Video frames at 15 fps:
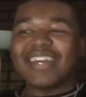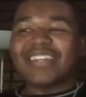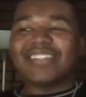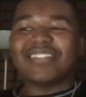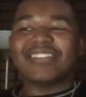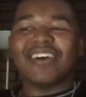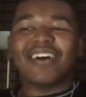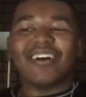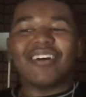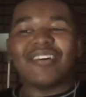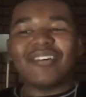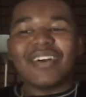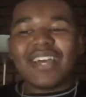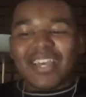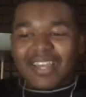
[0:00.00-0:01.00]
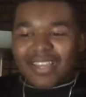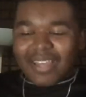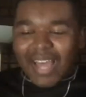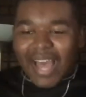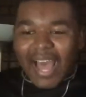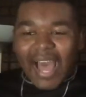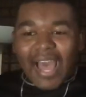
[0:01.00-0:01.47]
So
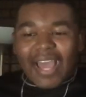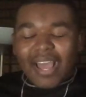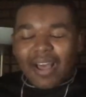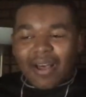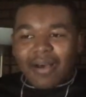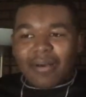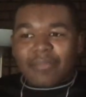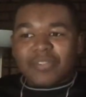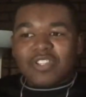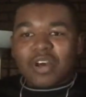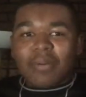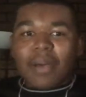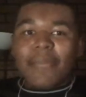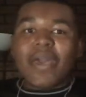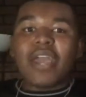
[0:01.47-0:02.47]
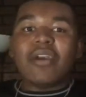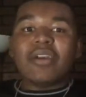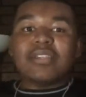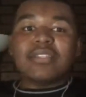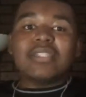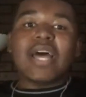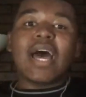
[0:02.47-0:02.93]
I told my
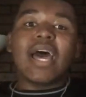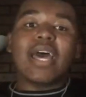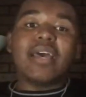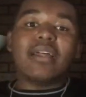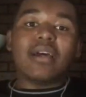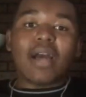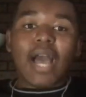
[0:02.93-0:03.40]
parents that